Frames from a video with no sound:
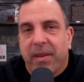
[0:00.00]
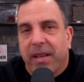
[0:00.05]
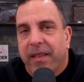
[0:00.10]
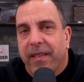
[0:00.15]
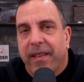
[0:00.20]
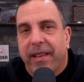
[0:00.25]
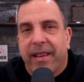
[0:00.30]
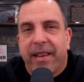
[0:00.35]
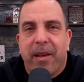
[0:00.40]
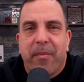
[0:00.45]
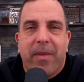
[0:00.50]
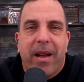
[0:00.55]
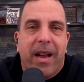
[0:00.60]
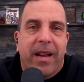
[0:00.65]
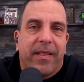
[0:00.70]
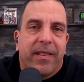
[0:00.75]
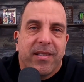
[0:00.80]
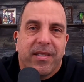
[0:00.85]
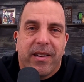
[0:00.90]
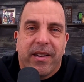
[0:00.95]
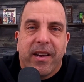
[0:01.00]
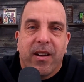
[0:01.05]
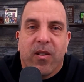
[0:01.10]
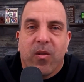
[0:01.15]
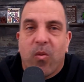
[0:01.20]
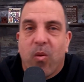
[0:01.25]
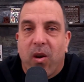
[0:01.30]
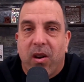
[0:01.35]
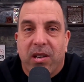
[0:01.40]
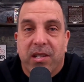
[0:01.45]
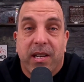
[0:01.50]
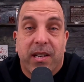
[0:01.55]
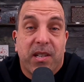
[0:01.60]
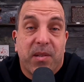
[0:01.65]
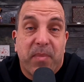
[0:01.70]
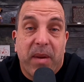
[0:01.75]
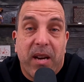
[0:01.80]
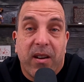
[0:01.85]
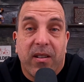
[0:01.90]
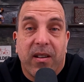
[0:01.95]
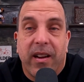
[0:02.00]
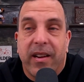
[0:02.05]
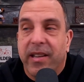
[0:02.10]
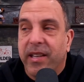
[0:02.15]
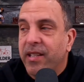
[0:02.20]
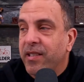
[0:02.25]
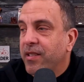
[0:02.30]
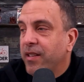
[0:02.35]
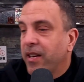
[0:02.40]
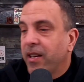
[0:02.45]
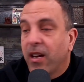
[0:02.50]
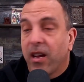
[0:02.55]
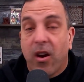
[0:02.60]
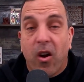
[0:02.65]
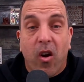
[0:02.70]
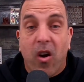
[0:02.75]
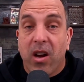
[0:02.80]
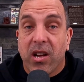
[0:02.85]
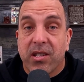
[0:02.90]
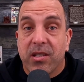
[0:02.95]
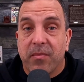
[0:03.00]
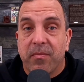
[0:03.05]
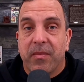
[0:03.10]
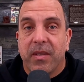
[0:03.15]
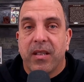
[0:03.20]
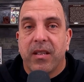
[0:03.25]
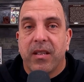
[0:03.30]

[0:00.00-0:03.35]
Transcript: And then they came back and they said, here, it works and it's better. And he's like, awesome.